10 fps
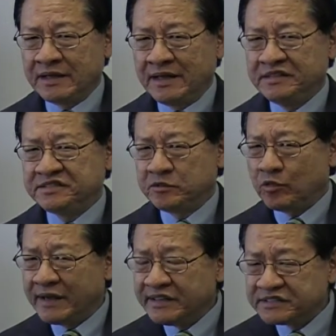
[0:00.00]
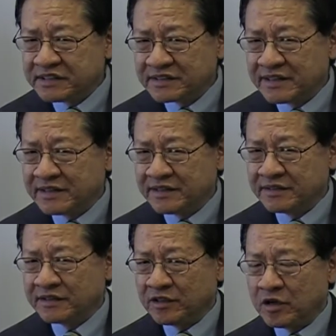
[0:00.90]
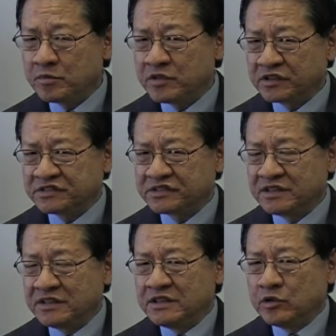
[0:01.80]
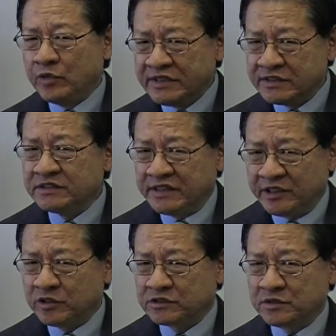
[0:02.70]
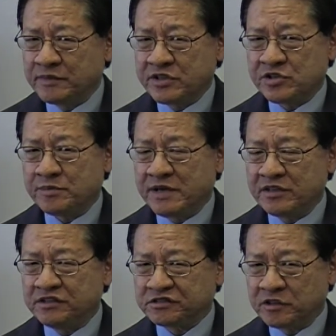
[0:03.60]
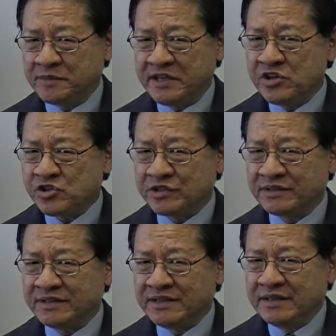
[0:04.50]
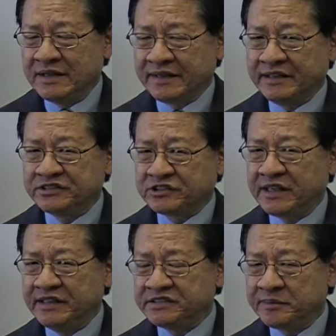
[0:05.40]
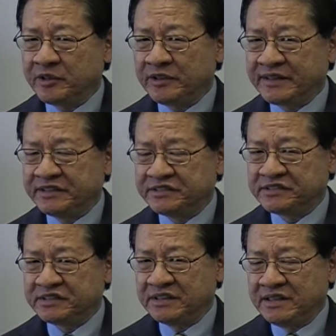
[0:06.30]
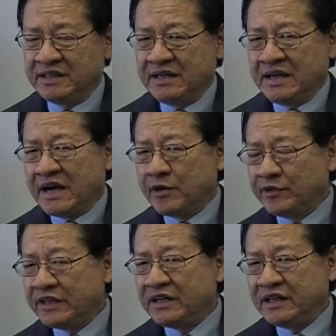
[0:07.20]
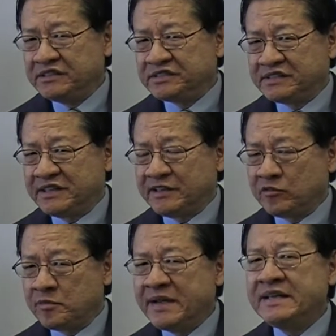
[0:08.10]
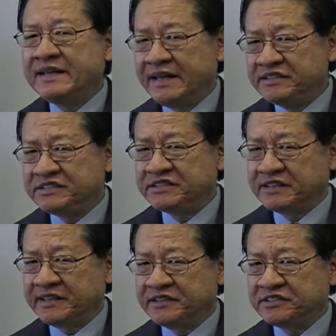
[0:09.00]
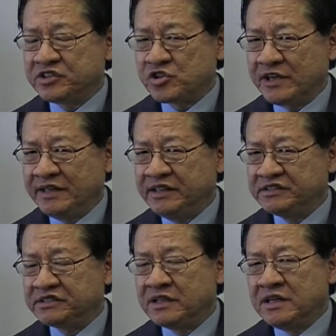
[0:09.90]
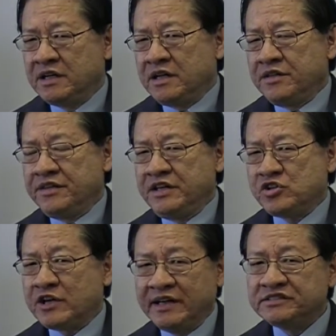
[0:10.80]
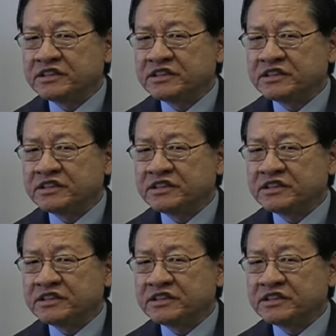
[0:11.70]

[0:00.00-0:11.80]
I said, why is it that in the law books we didn't hear too much about discrimination against Chinese Americans? I realized that there were many cases against the Chinese. The Chinese